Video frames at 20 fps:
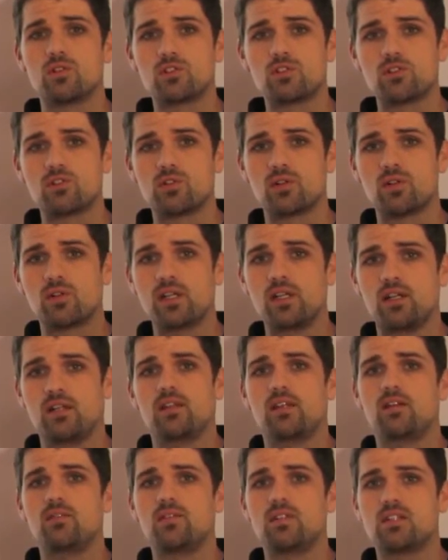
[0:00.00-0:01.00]
story in
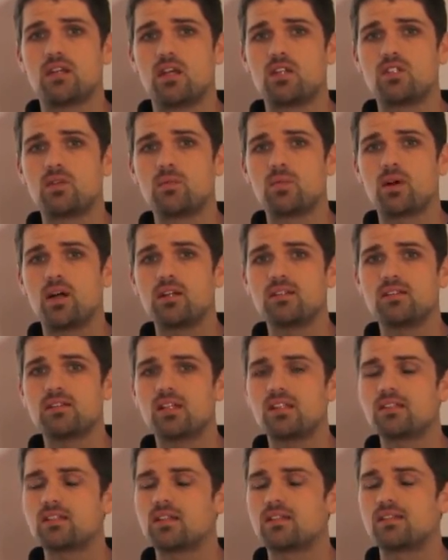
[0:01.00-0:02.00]
the invitation
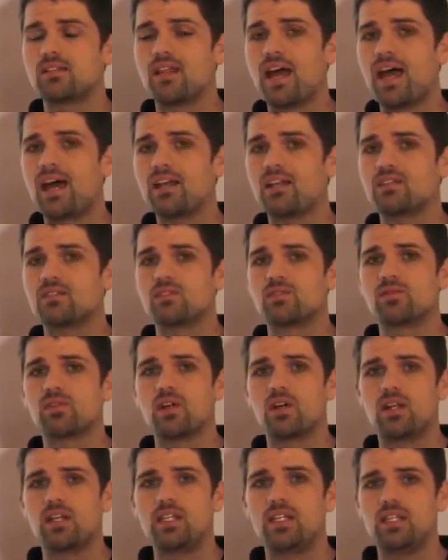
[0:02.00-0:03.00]
process, because that is a
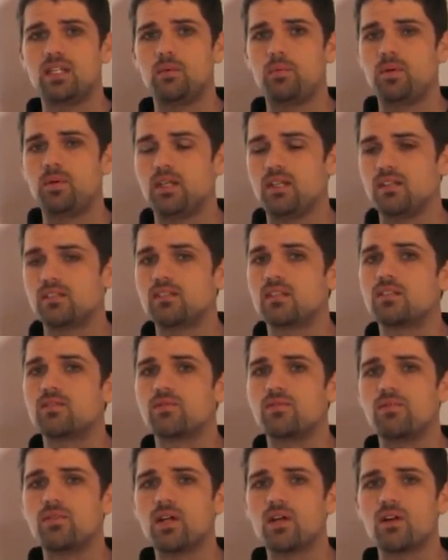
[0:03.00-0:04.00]
very key piece. It's
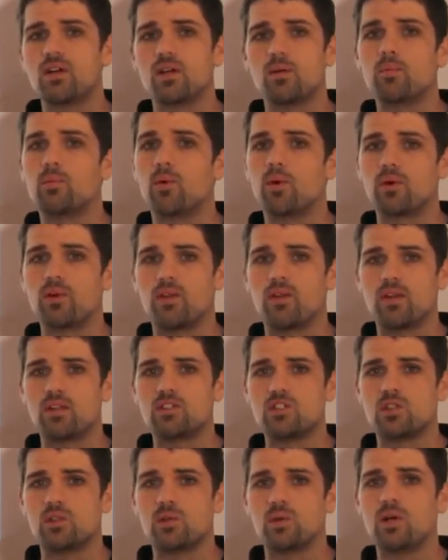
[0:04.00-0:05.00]
very important
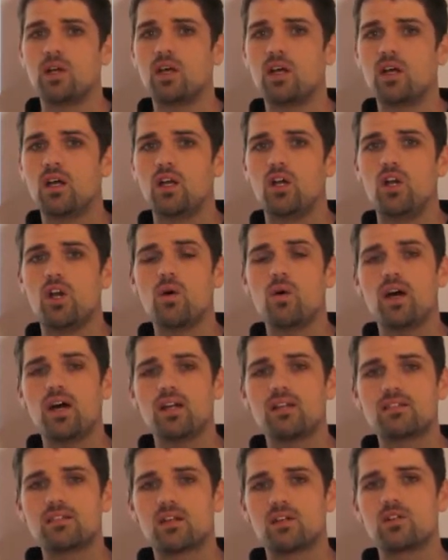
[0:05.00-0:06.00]
that you know
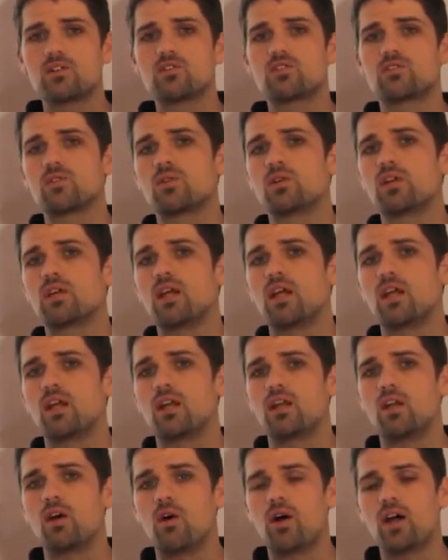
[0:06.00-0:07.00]
how to tell your story
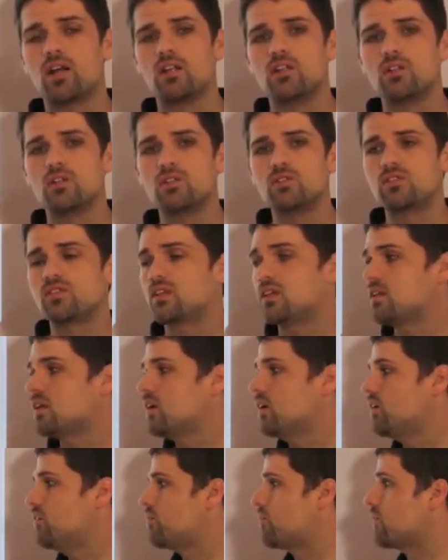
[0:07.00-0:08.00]
and know how to use it
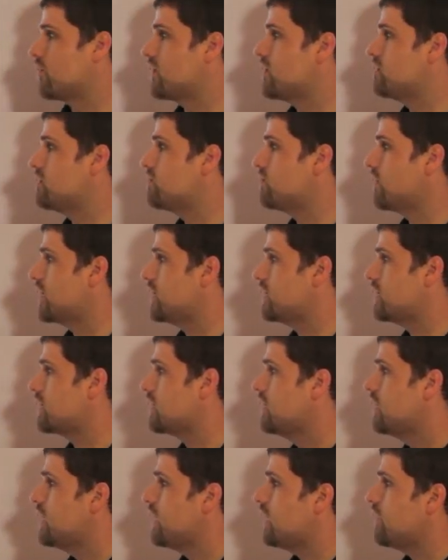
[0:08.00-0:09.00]
for inviting.
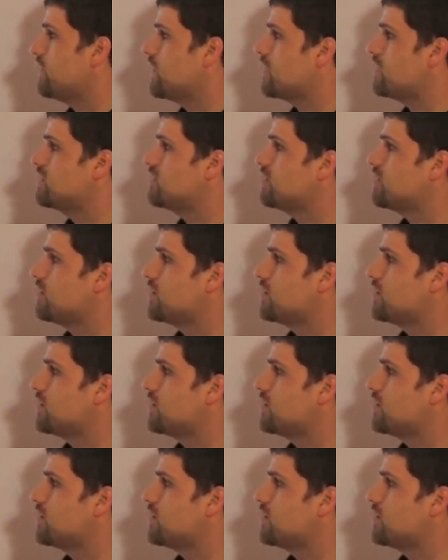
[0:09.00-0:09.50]
And then